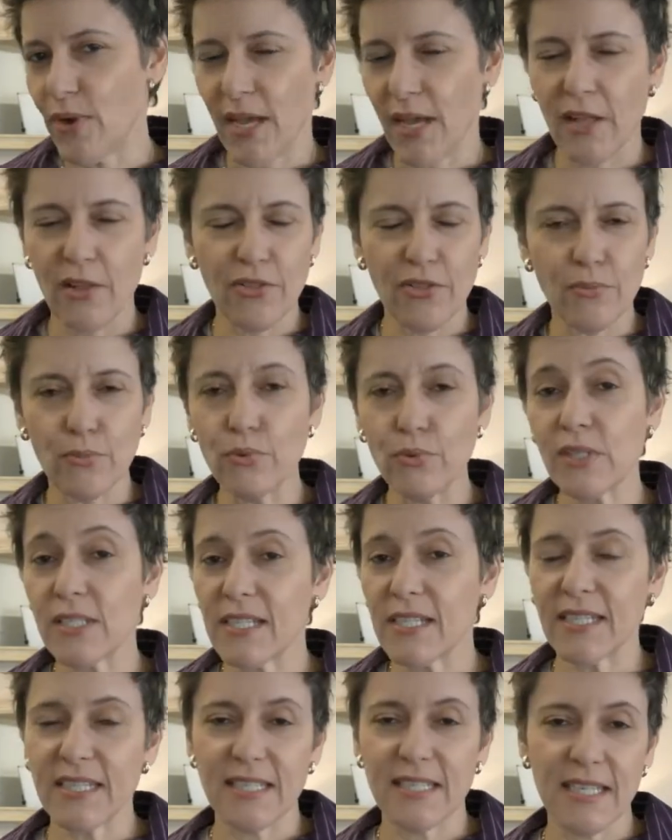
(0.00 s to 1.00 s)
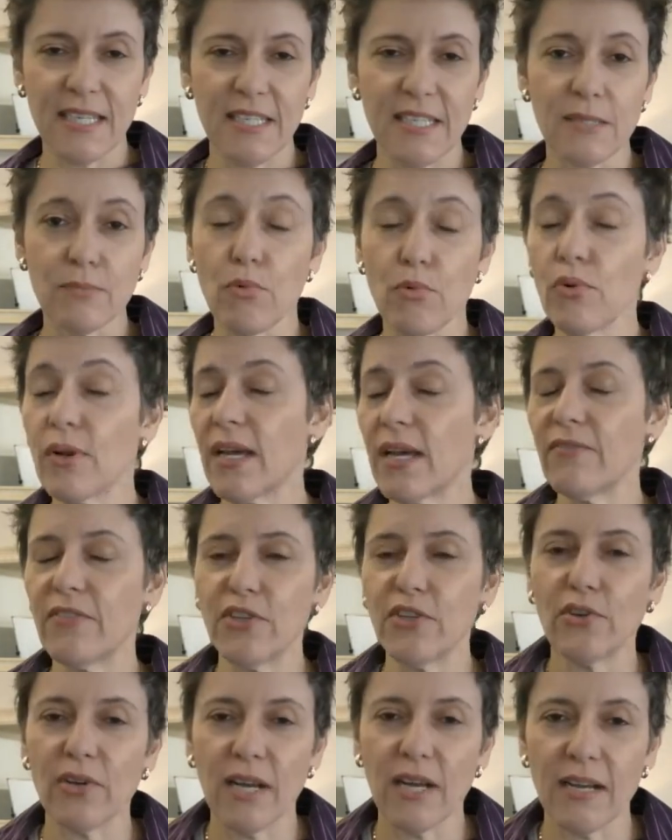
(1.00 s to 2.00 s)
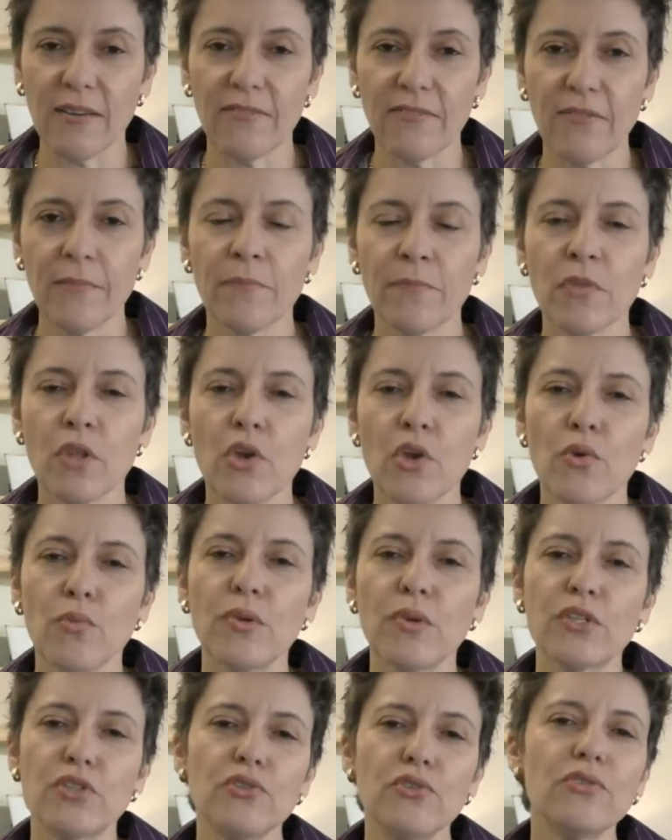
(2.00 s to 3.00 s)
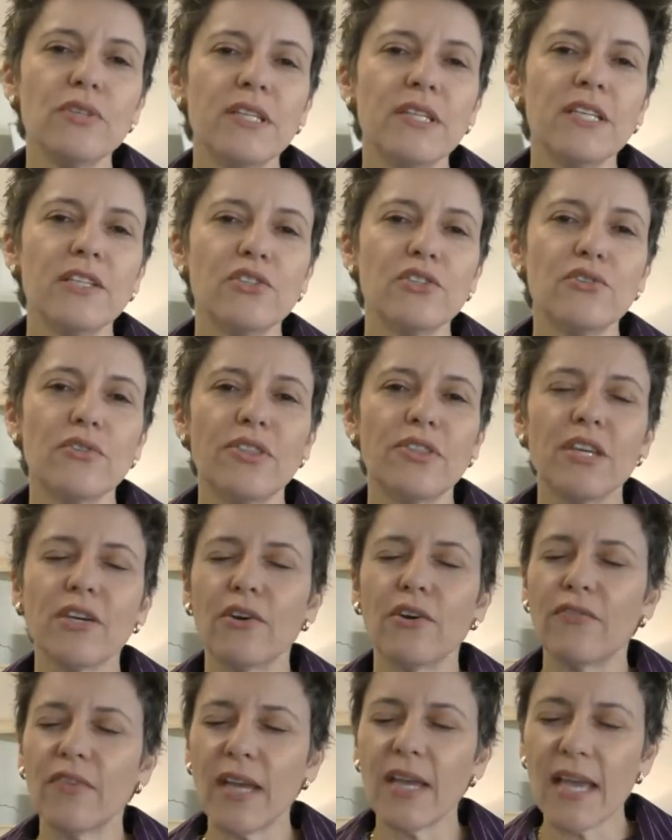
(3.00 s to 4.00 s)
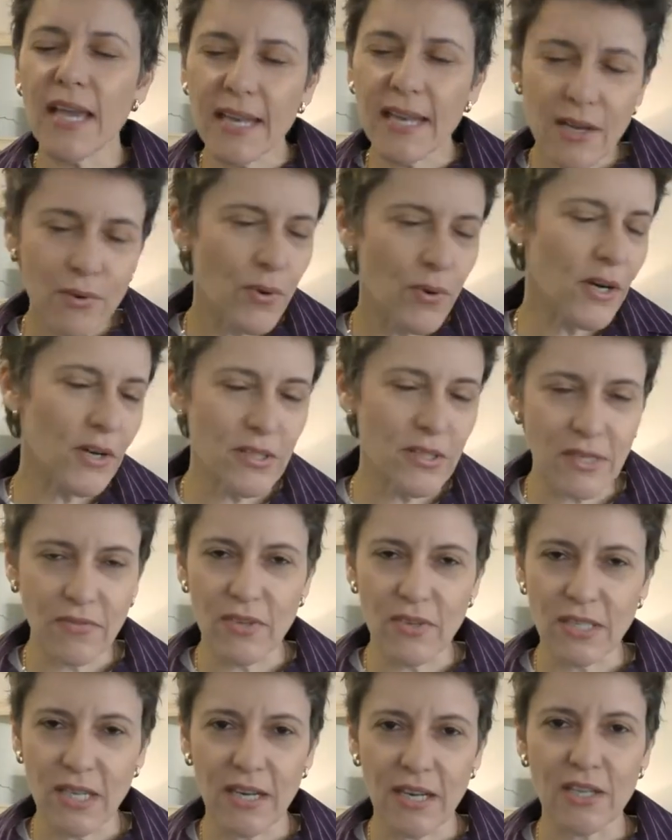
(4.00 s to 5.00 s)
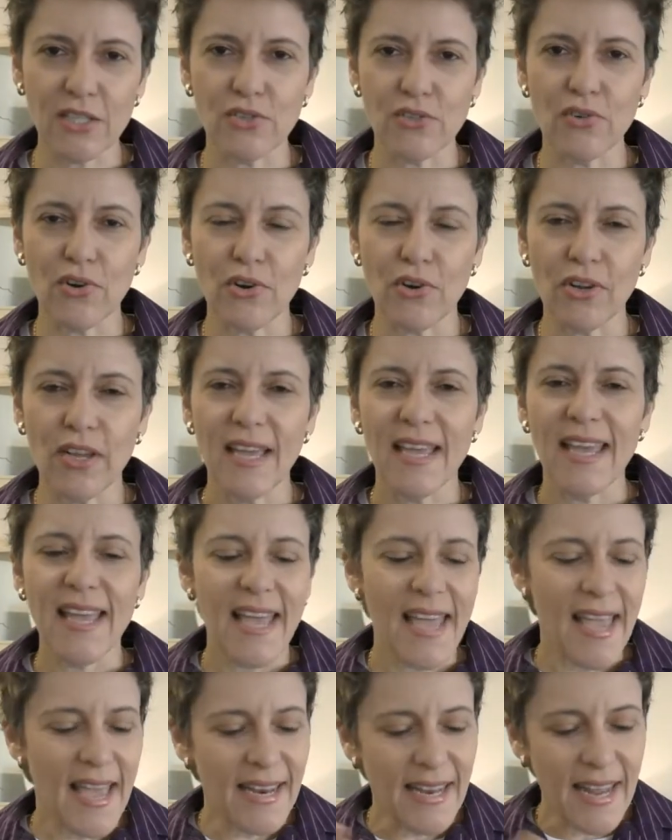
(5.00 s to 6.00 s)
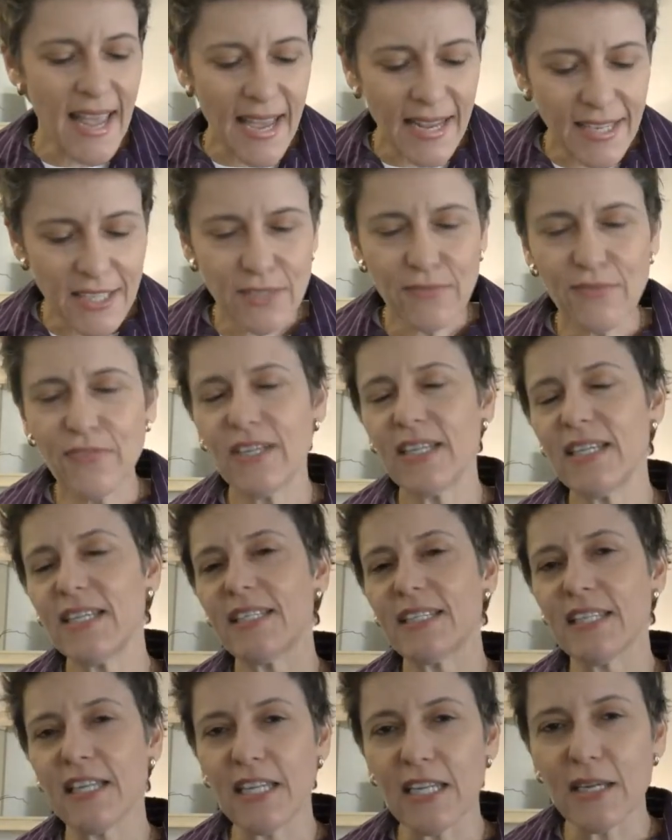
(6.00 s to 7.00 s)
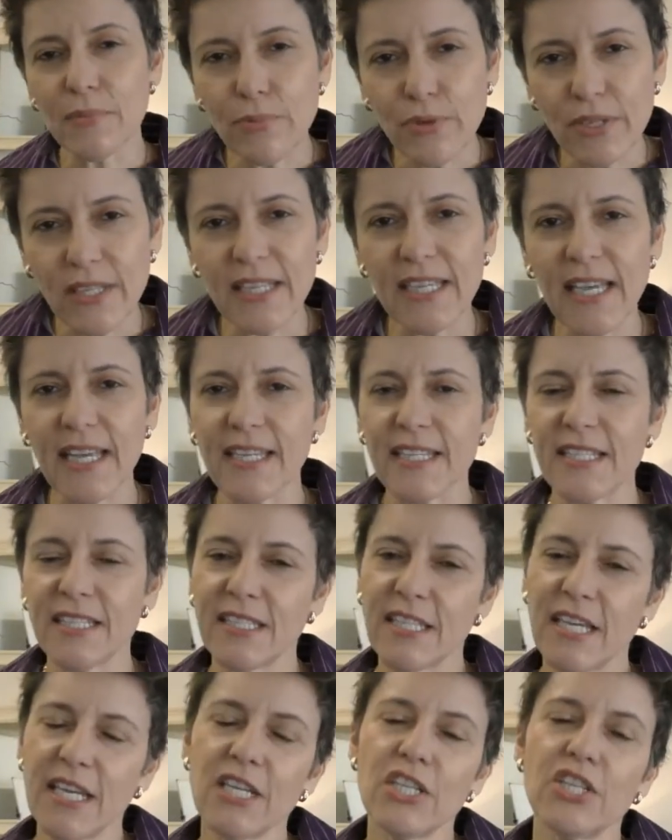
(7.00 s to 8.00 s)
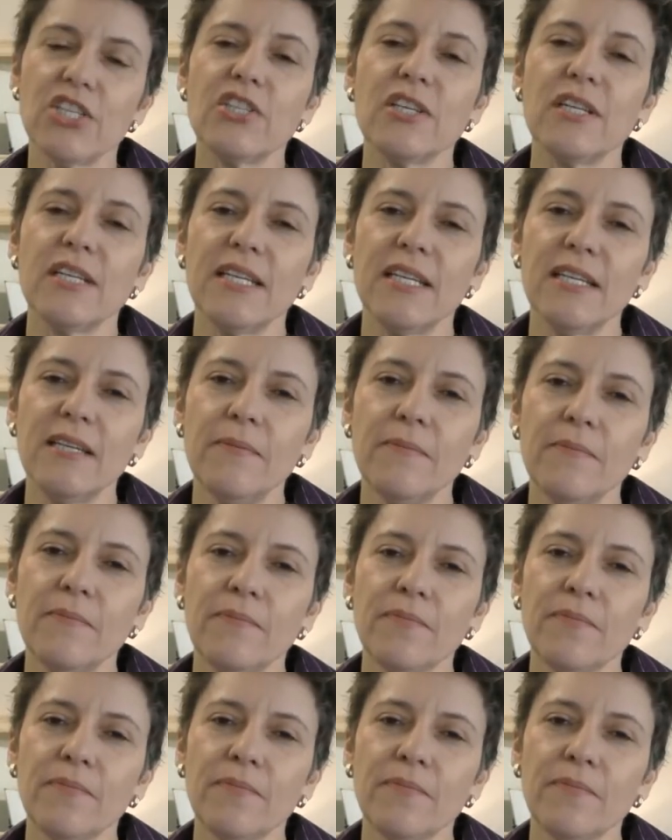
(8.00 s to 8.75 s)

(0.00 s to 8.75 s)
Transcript: health, more success, more love in your life, we do need to think of anyone who's ever done us wrong and actively, deliberately, and intentionally